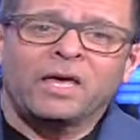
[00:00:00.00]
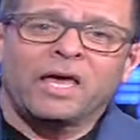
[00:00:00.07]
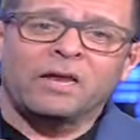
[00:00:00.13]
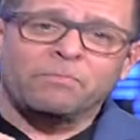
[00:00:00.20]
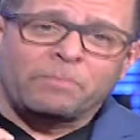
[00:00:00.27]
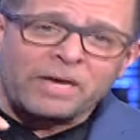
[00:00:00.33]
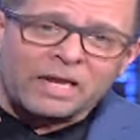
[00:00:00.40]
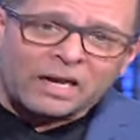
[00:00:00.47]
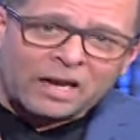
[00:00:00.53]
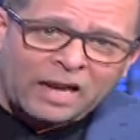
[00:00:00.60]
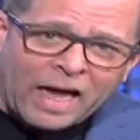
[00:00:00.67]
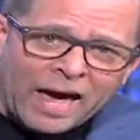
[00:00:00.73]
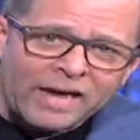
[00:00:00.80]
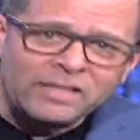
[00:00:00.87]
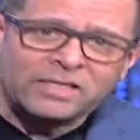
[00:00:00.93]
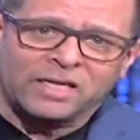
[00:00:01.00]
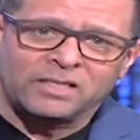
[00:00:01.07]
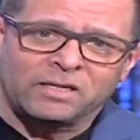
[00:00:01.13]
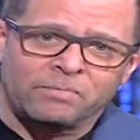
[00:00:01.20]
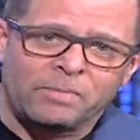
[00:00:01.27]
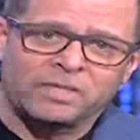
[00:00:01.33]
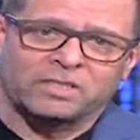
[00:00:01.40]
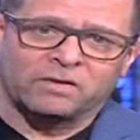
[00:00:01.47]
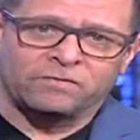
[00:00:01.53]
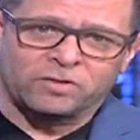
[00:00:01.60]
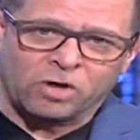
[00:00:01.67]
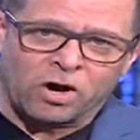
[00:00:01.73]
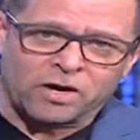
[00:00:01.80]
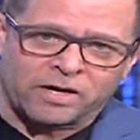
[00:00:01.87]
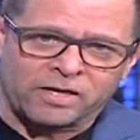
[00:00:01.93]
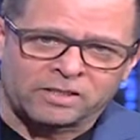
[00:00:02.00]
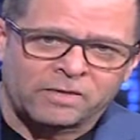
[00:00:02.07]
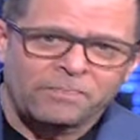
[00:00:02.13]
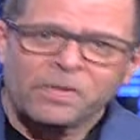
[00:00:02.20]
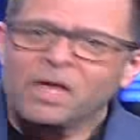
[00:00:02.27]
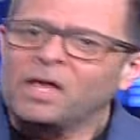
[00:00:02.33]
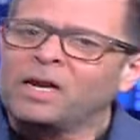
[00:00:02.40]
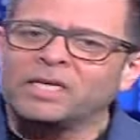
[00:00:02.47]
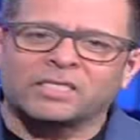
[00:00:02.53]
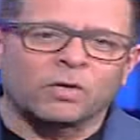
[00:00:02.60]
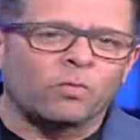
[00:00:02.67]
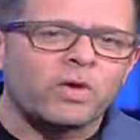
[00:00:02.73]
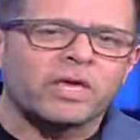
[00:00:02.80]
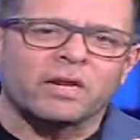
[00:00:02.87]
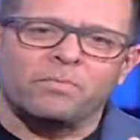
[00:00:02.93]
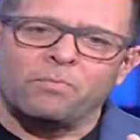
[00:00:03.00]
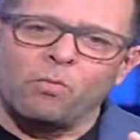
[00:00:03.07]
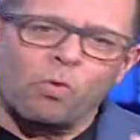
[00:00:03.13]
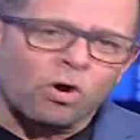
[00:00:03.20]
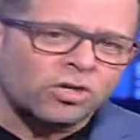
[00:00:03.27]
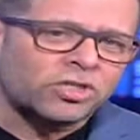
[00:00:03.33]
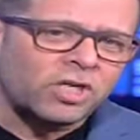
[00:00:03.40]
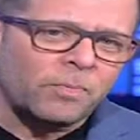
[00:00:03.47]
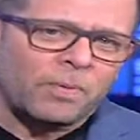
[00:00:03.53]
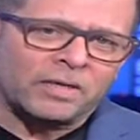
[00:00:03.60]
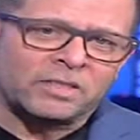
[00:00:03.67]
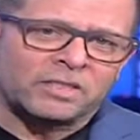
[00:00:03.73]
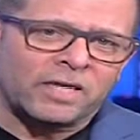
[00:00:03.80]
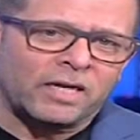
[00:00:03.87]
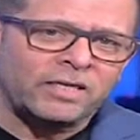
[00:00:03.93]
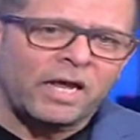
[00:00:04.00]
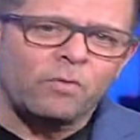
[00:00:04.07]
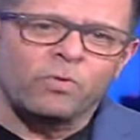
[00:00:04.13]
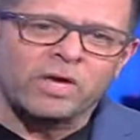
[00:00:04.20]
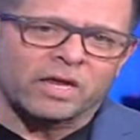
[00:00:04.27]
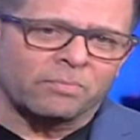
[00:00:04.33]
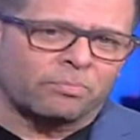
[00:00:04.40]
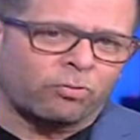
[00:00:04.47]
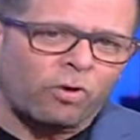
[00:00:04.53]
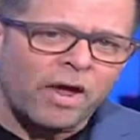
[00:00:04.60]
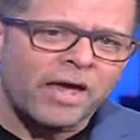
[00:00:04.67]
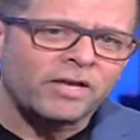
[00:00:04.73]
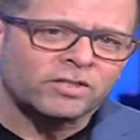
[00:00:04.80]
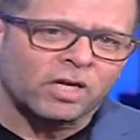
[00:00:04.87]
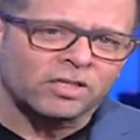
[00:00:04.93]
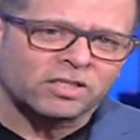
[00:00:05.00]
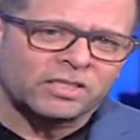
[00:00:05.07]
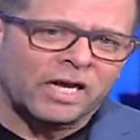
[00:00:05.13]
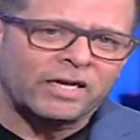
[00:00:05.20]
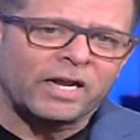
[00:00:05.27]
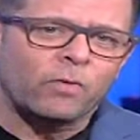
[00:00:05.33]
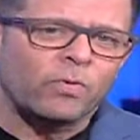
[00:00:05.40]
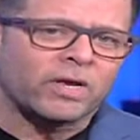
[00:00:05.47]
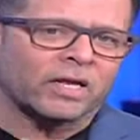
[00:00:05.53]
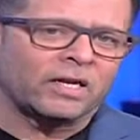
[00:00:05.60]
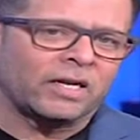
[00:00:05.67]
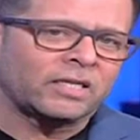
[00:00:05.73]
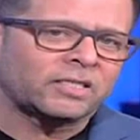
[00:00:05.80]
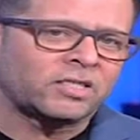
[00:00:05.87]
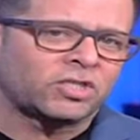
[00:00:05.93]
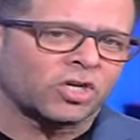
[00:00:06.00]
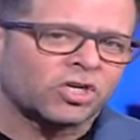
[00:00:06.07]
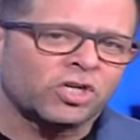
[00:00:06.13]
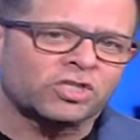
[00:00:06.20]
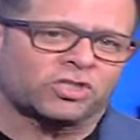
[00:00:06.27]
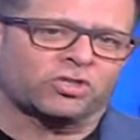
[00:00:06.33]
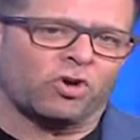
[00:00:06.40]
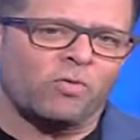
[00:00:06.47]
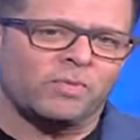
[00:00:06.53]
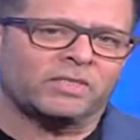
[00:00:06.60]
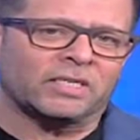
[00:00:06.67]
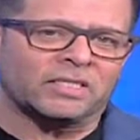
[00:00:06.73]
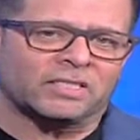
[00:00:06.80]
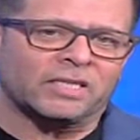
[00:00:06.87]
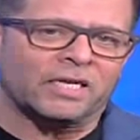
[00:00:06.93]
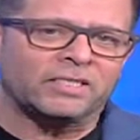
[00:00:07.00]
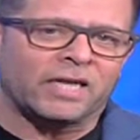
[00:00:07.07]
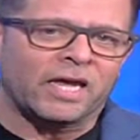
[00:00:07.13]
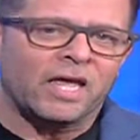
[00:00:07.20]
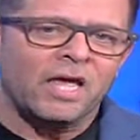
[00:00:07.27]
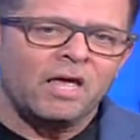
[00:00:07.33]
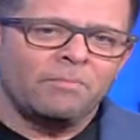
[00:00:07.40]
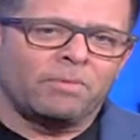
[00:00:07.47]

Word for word: in being light in the midst of darkness. Mm-hmm. Listen, we can worship on Sunday, we can praise on Sunday, we can listen to good sermons on Sunday.